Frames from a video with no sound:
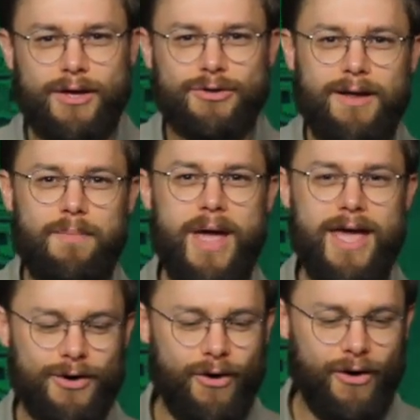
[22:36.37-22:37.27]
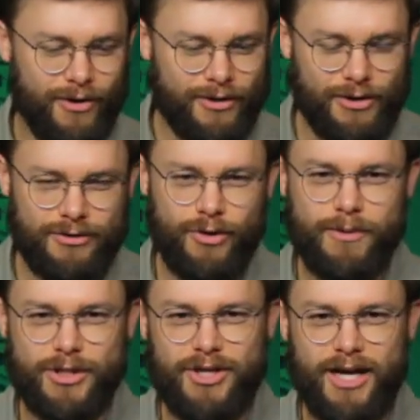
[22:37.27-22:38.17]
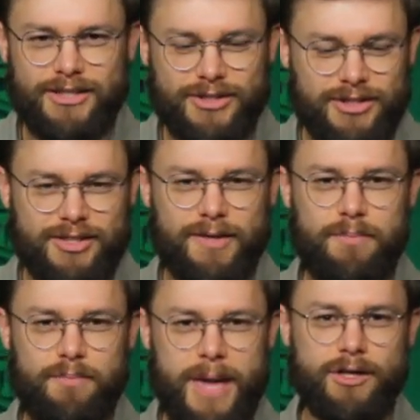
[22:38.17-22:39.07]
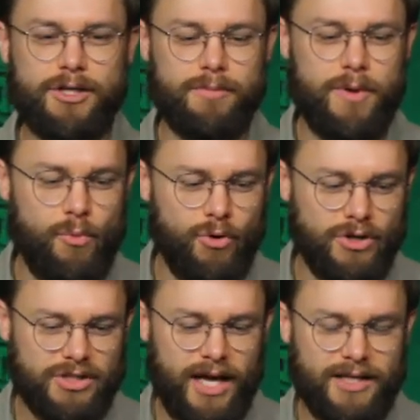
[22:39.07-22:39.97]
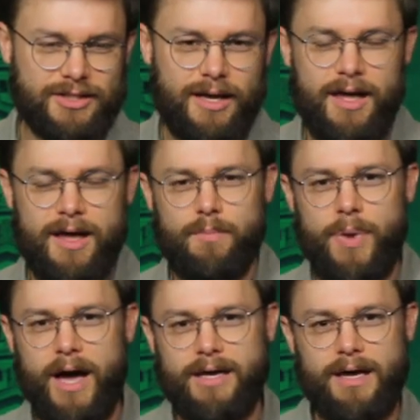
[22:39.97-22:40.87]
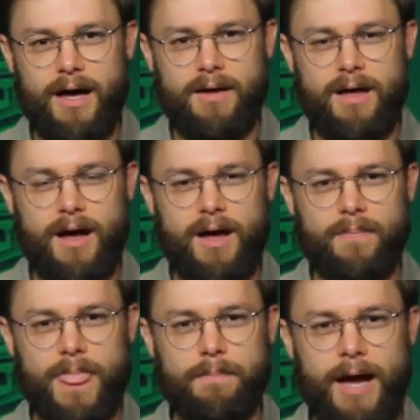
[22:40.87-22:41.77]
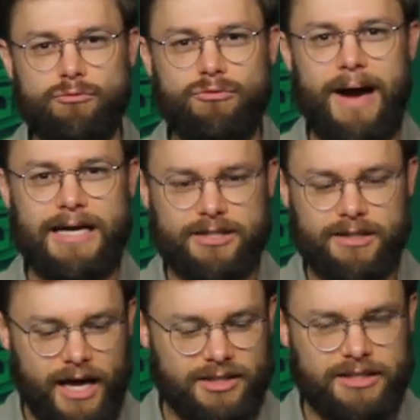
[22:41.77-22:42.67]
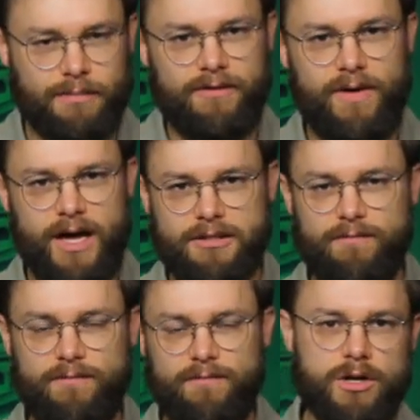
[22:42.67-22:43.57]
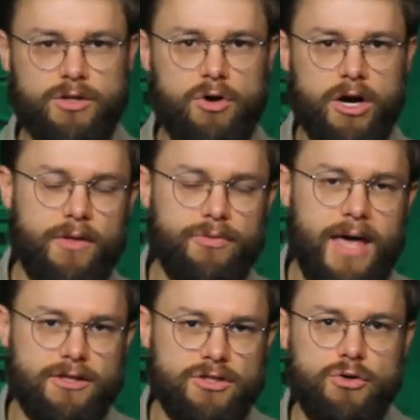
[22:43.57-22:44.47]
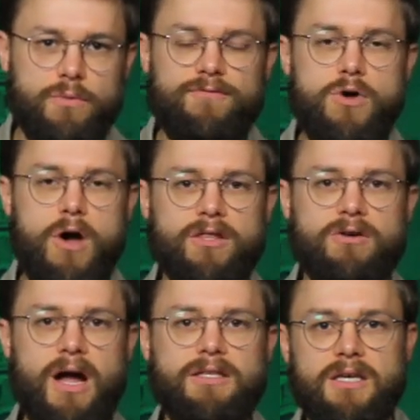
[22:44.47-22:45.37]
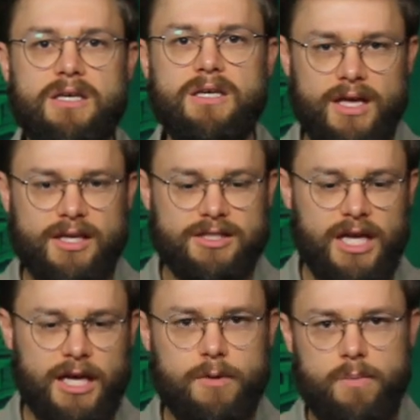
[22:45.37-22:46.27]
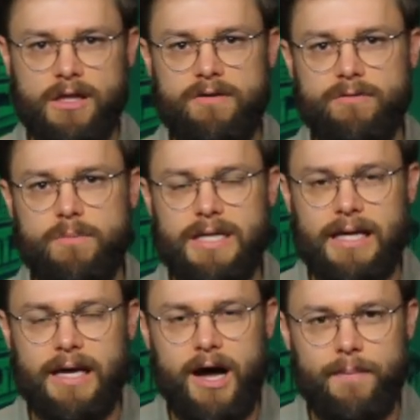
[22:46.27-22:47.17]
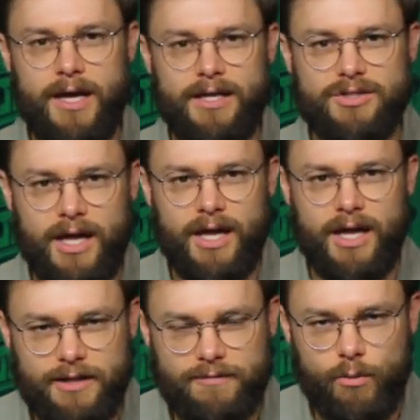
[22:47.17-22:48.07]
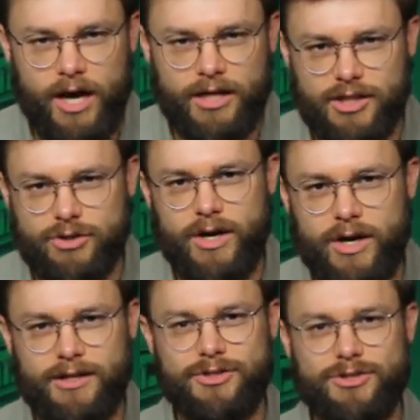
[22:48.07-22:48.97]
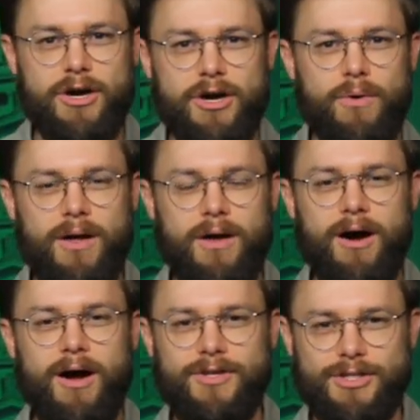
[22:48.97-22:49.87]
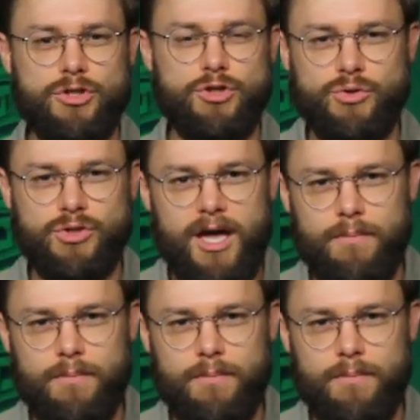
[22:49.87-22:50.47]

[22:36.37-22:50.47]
try to make our criminal justice system make a little bit more sense by, uh, um, by rationalizing some of the fines and fees. We're going to talk about that too. If you have other ideas, send them to me, leave them in the comments, and thanks for watching the Trent England Show on this Tuesday